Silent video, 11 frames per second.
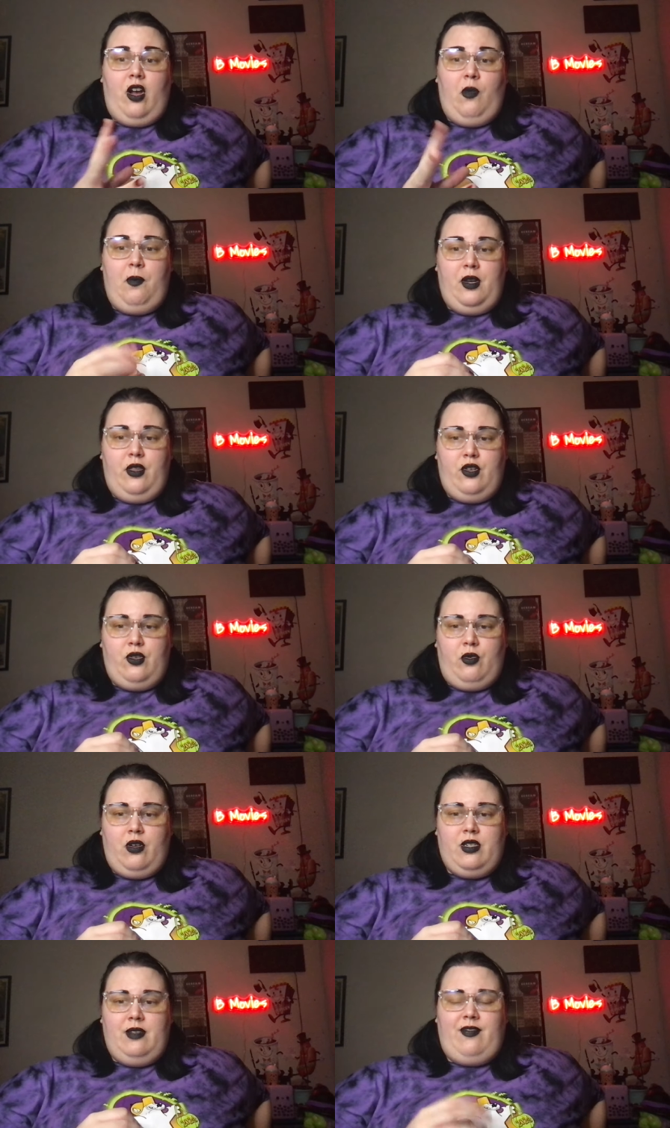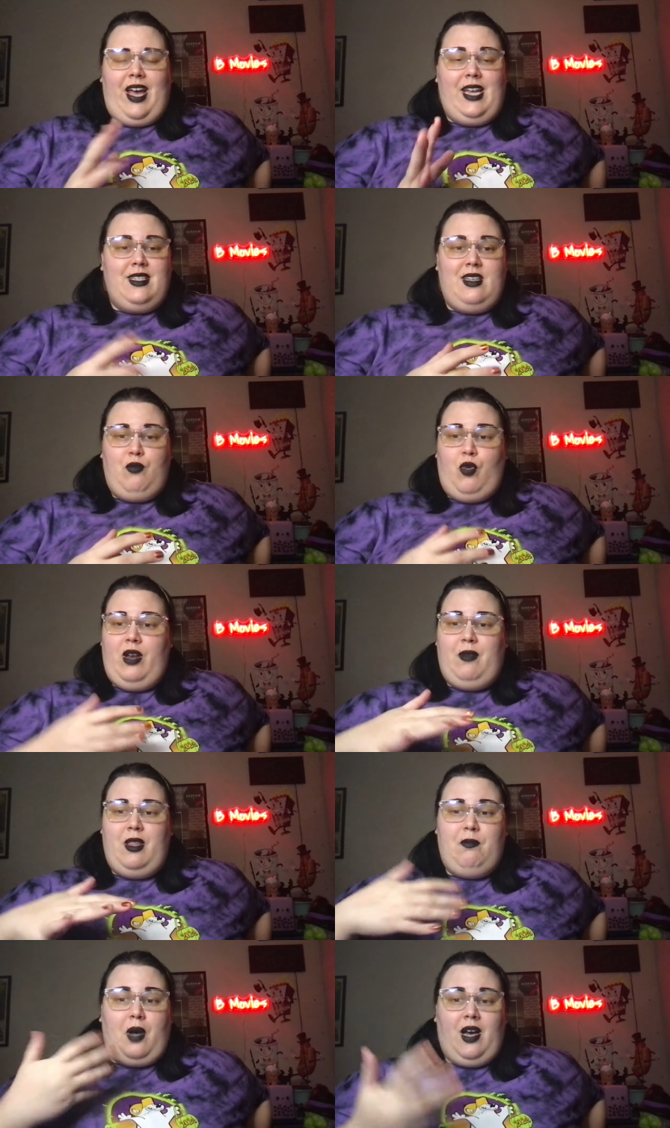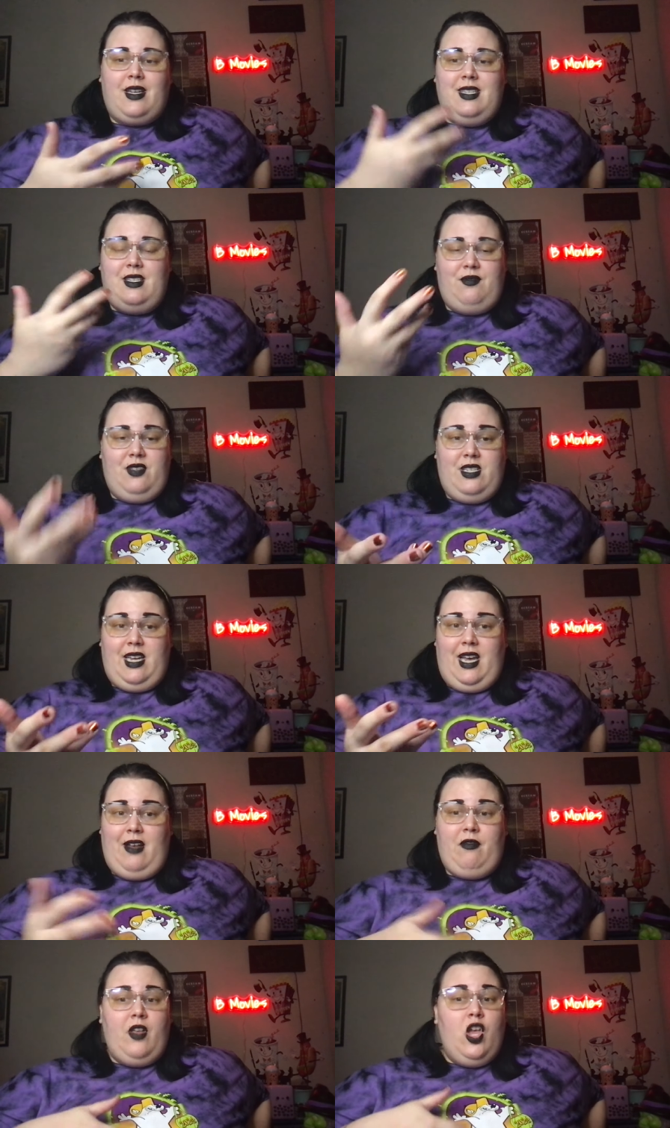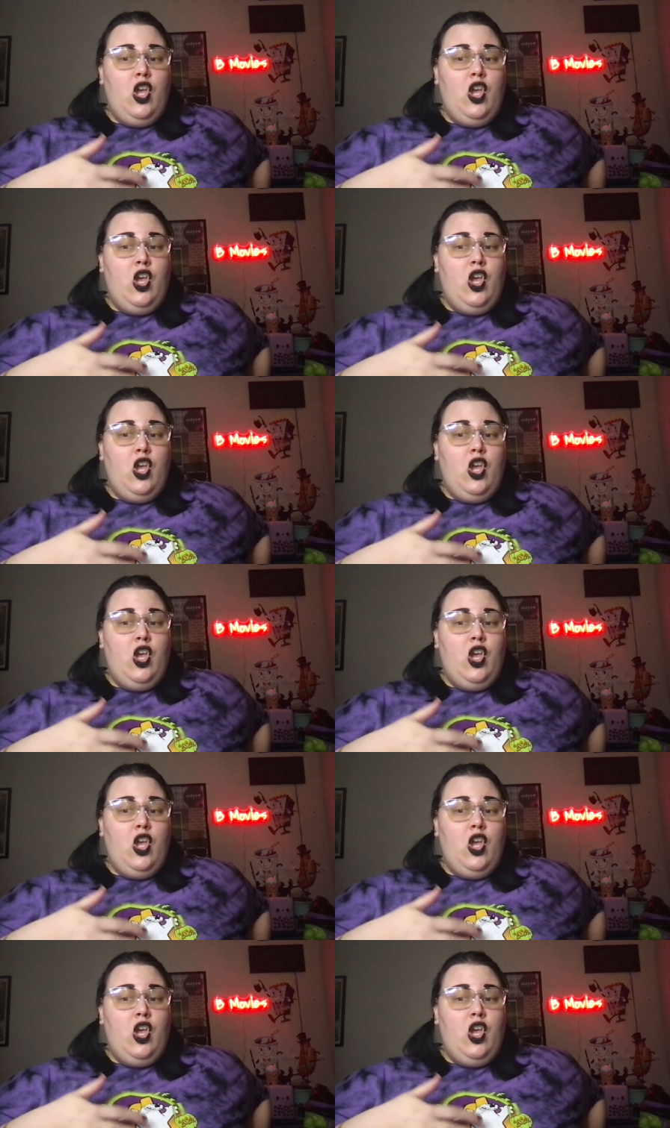opened the door to find someone with boxes of stuff